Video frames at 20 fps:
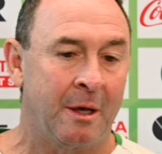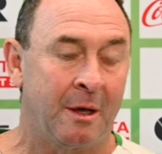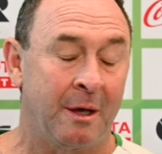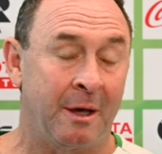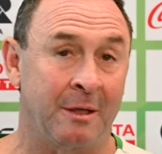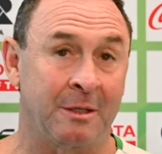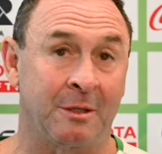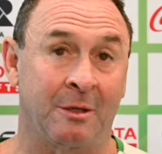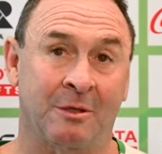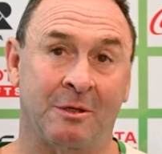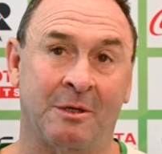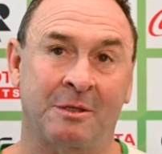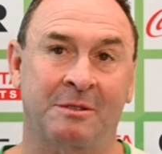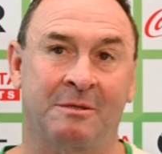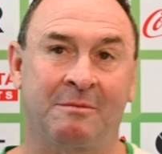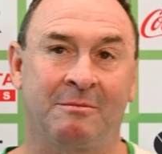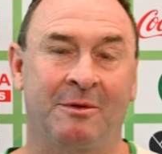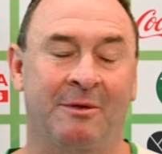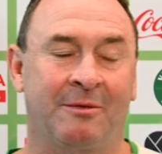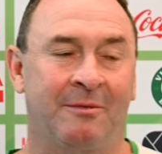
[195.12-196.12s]
It looks like
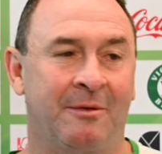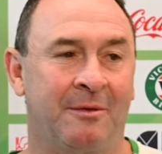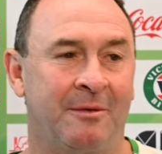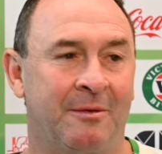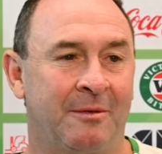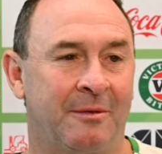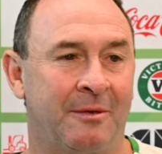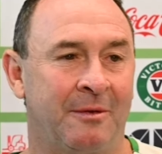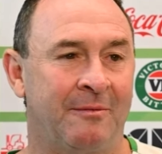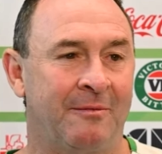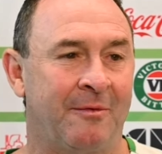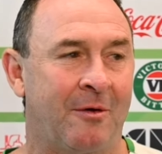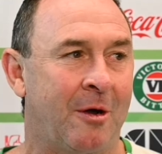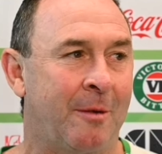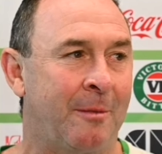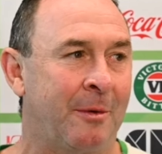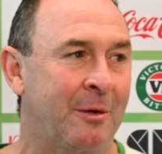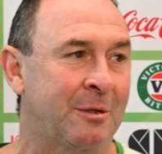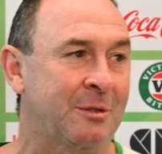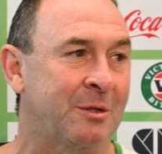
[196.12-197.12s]
the
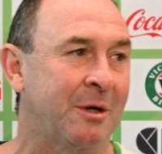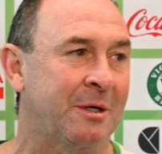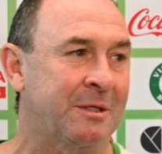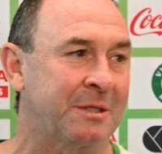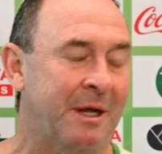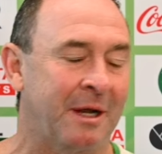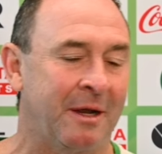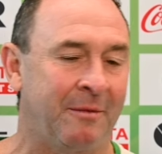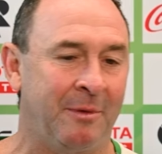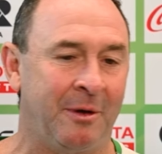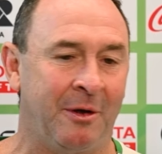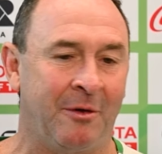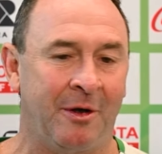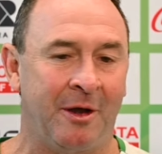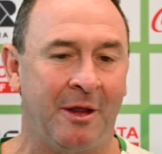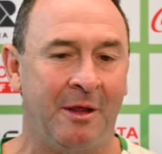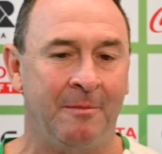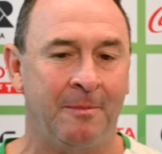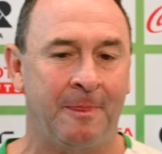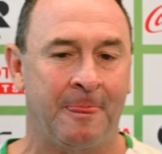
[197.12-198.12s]
environment looks like it's going to be
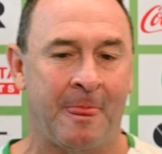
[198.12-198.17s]
gritty.